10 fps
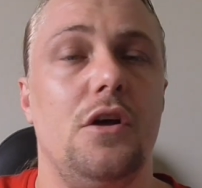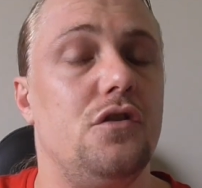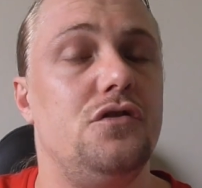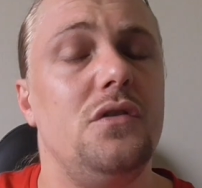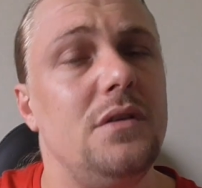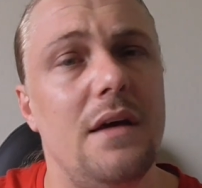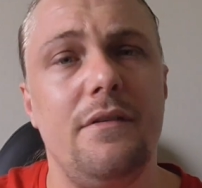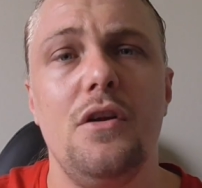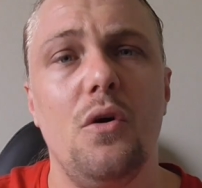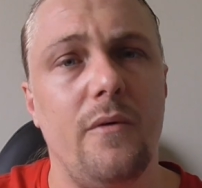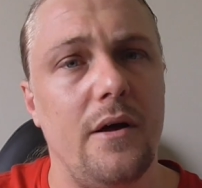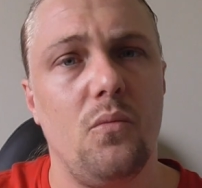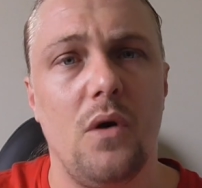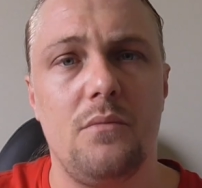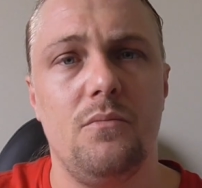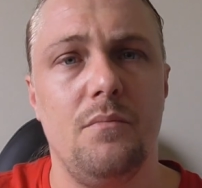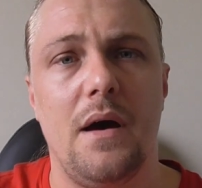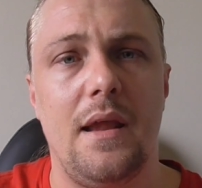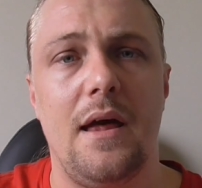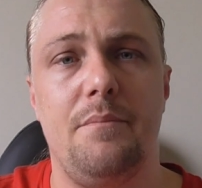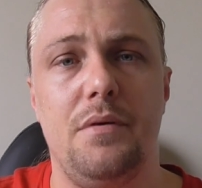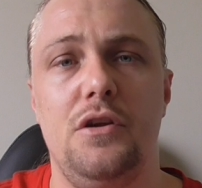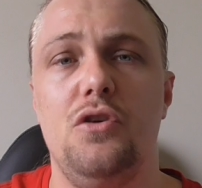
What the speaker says: because you never know what might happen.